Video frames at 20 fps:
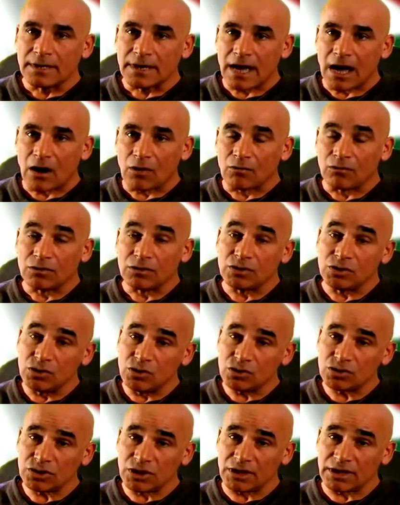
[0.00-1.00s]
Now,
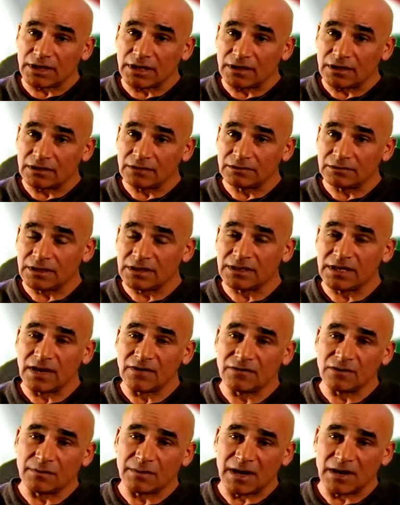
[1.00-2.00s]
usually, it
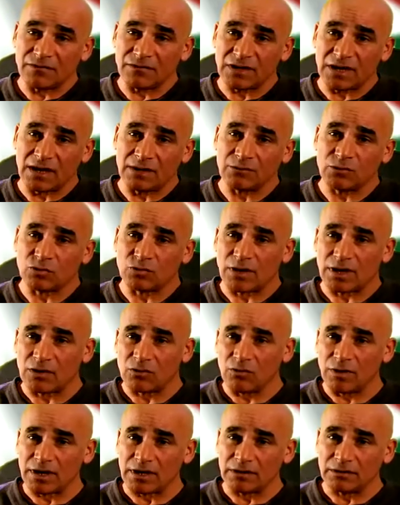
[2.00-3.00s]
gives them enough time to
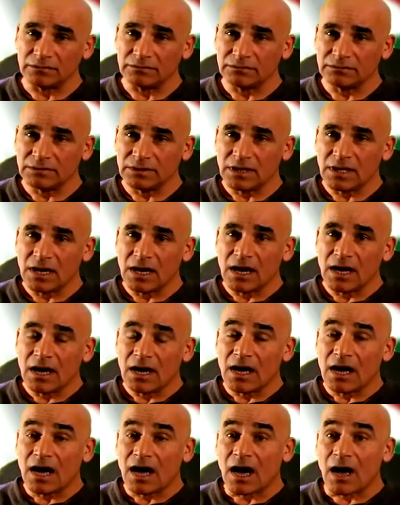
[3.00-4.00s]
run away.
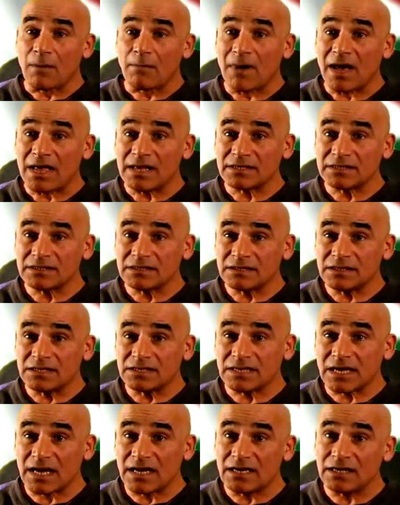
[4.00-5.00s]
Hamas
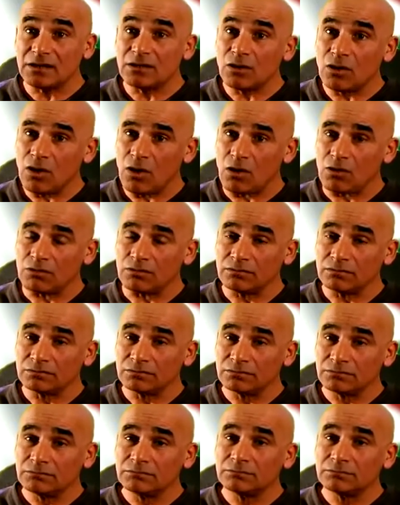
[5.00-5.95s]
decided, oh,